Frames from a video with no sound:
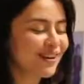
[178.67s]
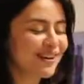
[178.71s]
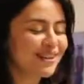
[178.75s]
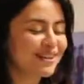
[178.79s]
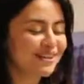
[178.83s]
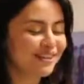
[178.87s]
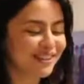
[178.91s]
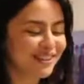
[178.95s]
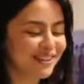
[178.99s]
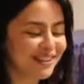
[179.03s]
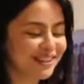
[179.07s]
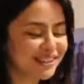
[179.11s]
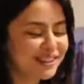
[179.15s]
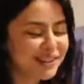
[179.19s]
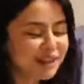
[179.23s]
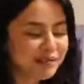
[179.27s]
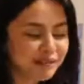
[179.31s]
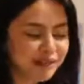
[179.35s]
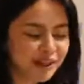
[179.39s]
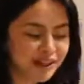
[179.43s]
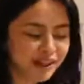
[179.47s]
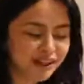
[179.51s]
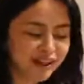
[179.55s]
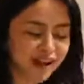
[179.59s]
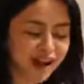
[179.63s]
Okay, so this is going
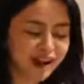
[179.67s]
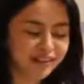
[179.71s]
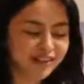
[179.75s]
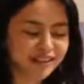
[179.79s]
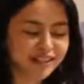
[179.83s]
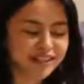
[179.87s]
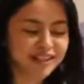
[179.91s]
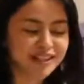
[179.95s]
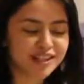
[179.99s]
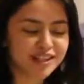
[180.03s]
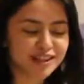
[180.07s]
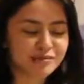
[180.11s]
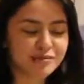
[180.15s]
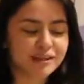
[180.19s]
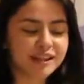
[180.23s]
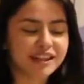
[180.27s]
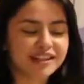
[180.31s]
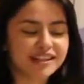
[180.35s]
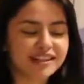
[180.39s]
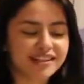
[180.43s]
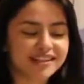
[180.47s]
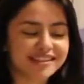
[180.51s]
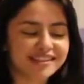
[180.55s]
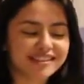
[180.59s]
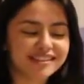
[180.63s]
to be a good conversation
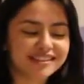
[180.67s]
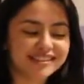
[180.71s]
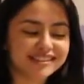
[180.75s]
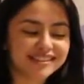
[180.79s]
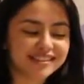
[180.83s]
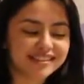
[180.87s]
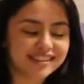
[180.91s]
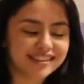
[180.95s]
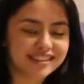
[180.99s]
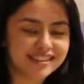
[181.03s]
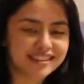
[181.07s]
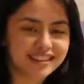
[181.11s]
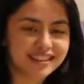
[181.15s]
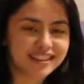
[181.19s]
because